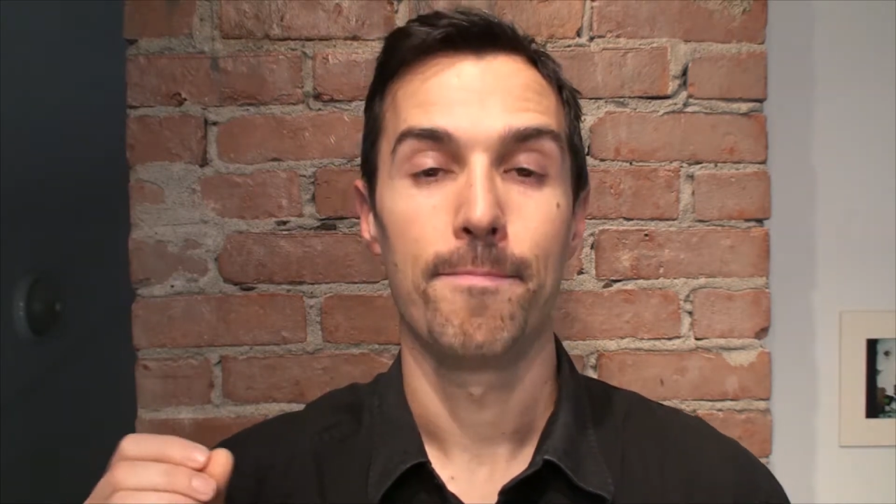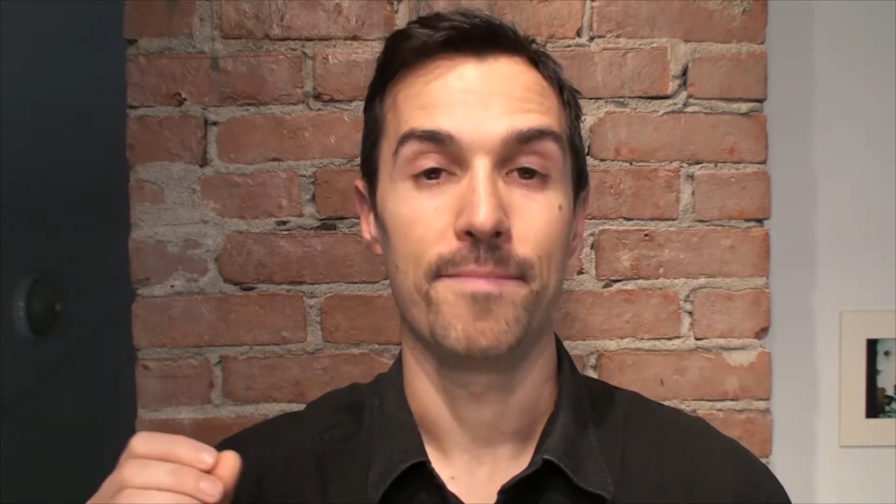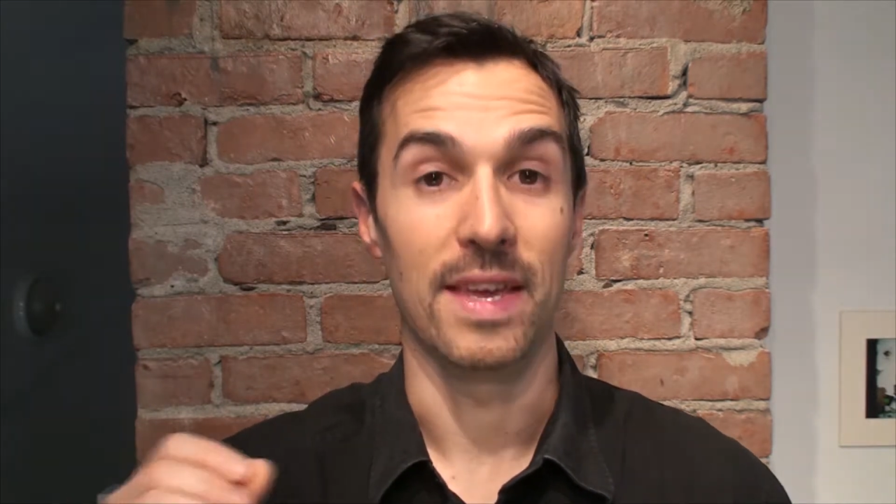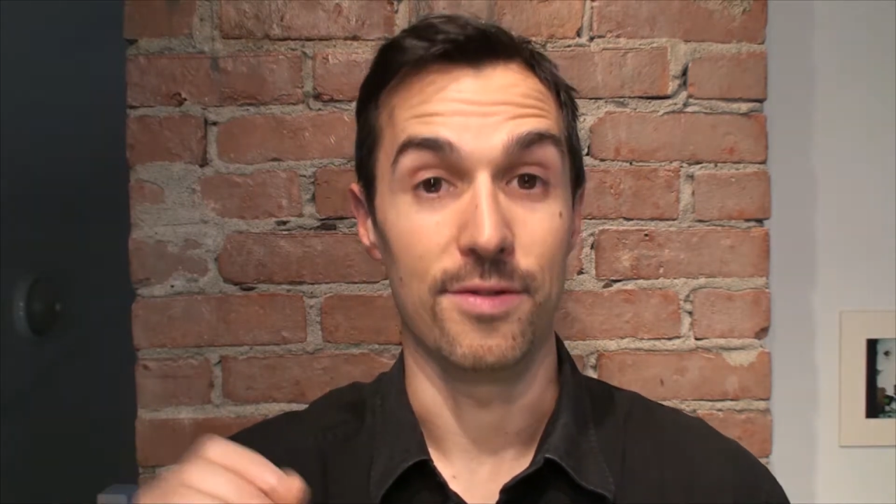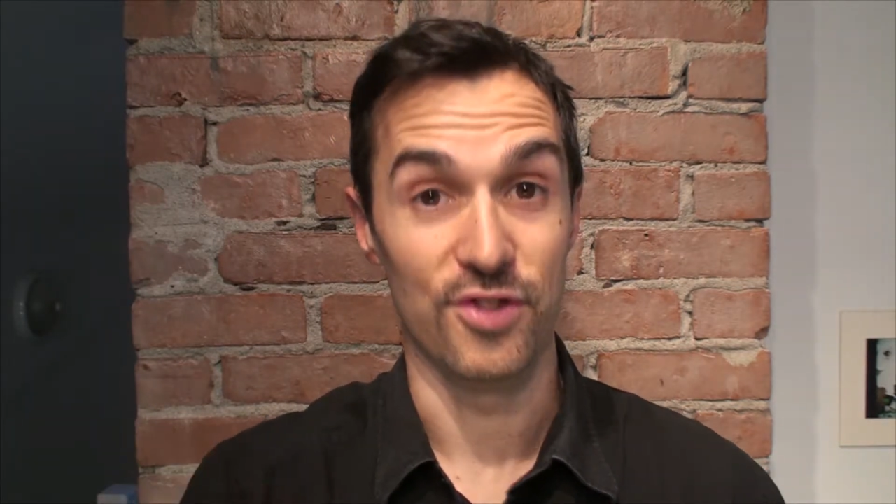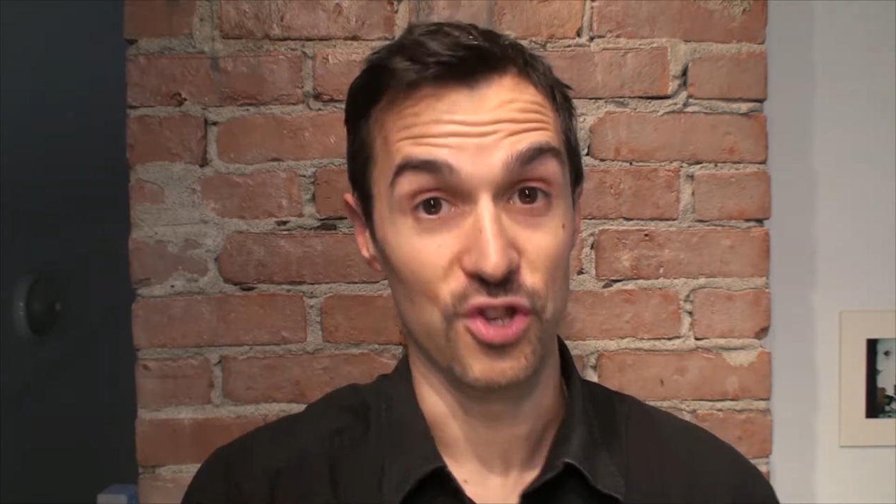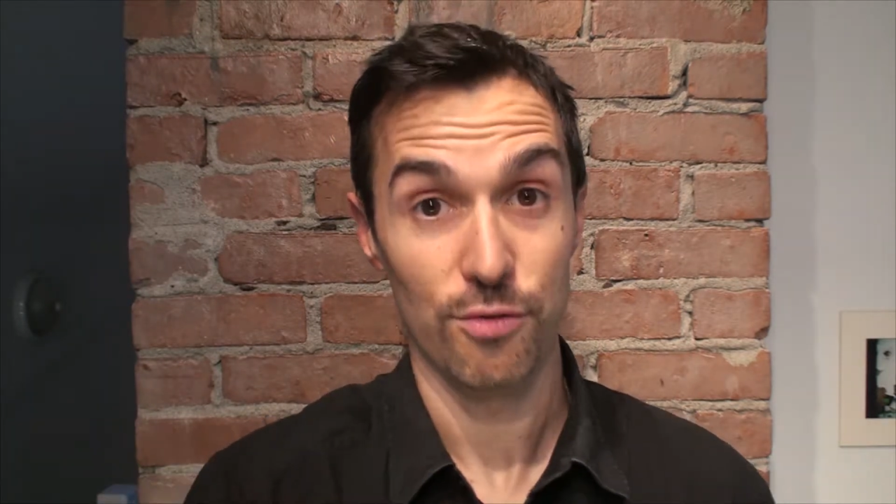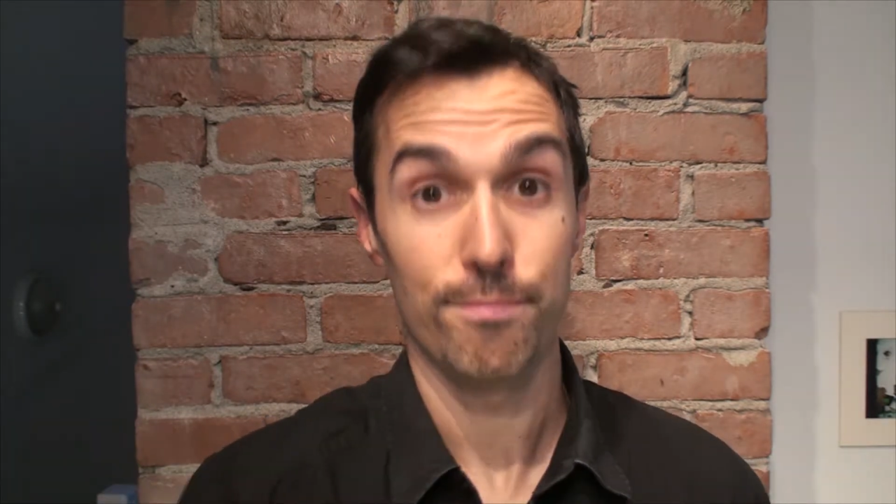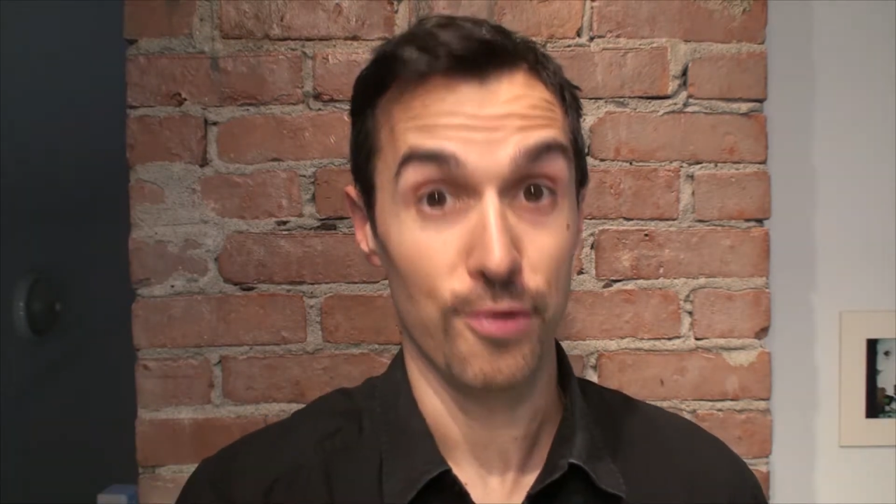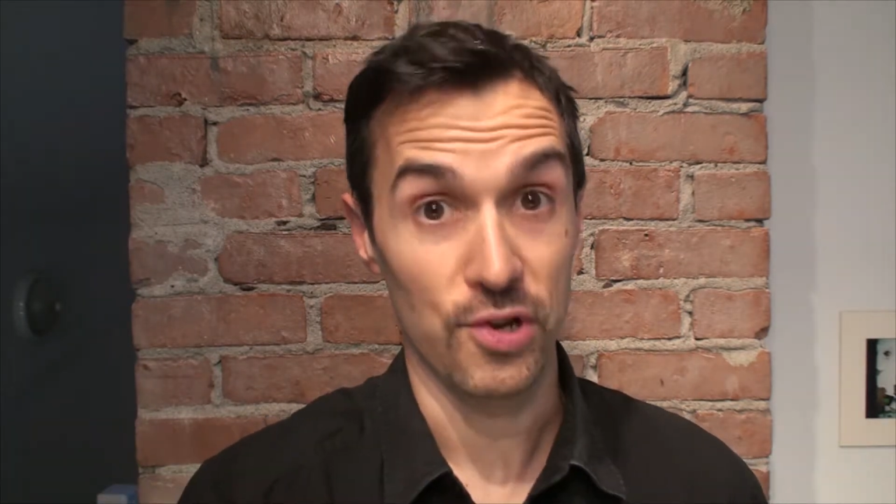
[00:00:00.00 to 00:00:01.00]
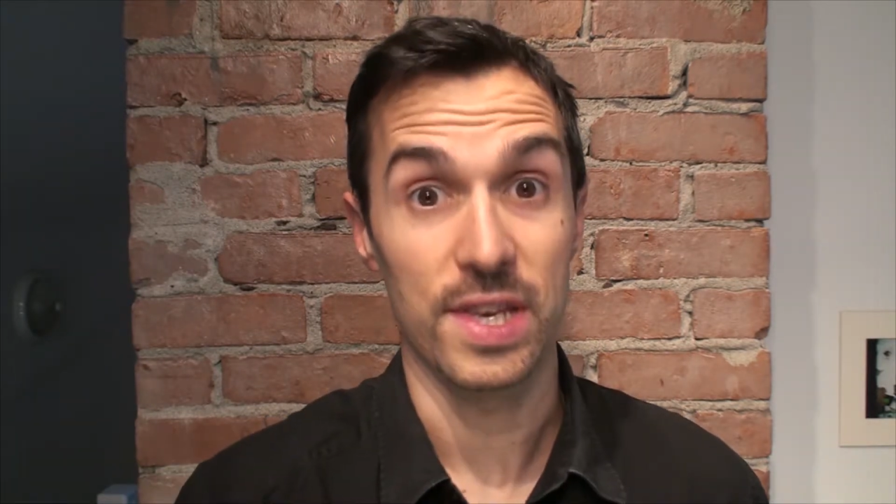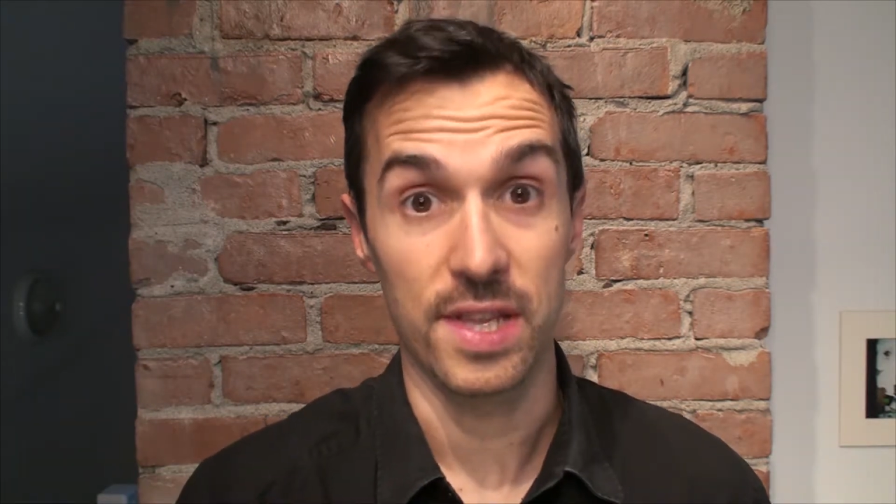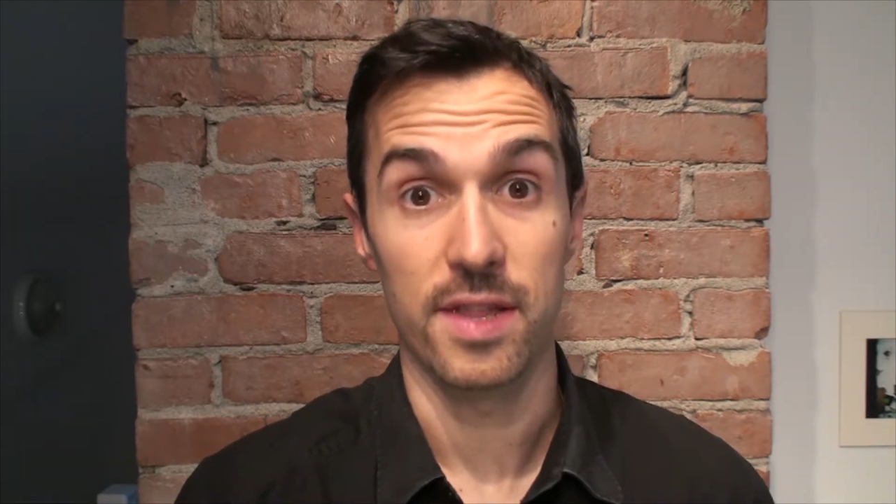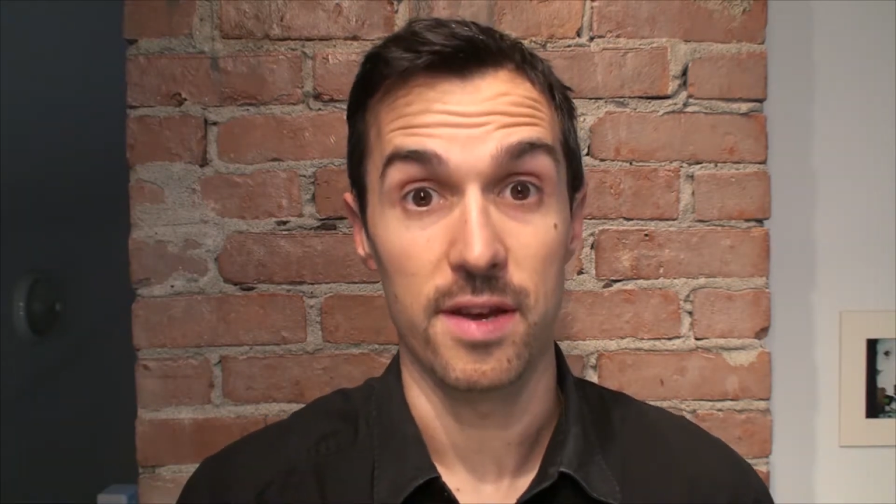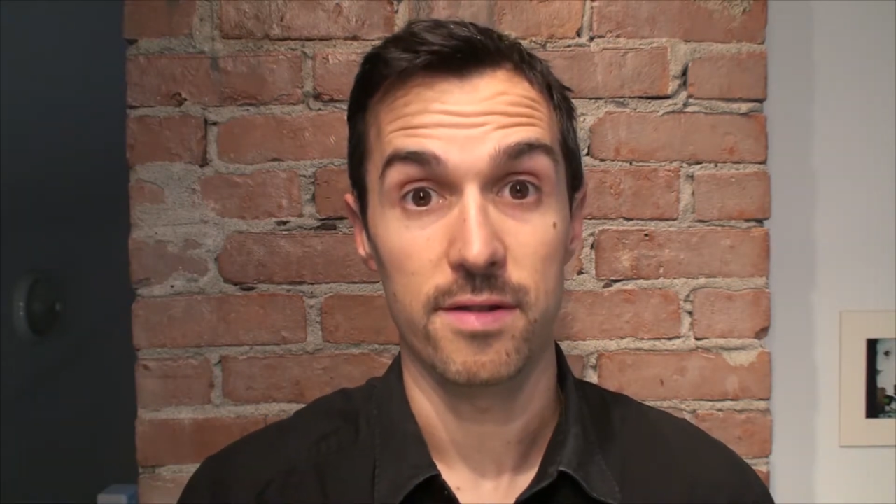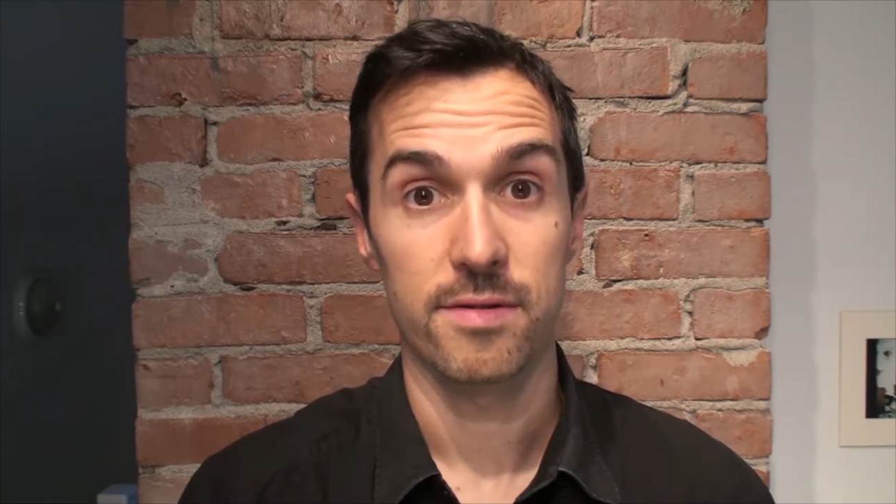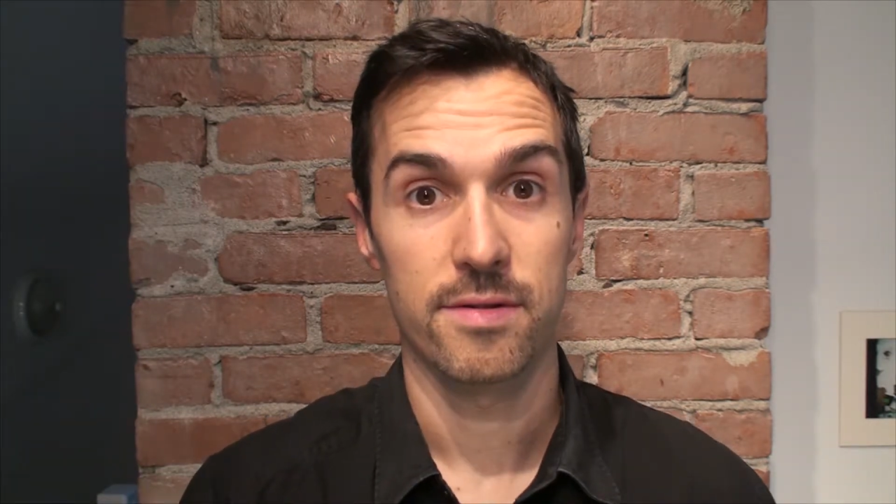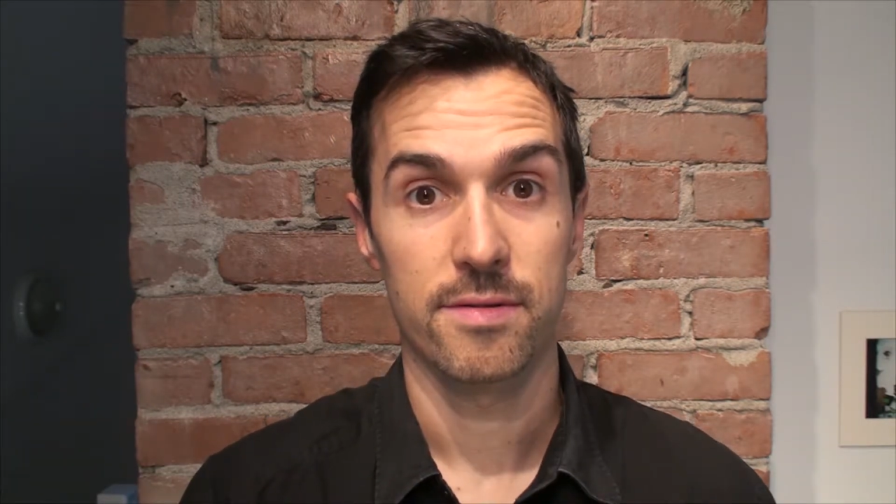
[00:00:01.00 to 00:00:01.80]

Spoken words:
then don't put it in there,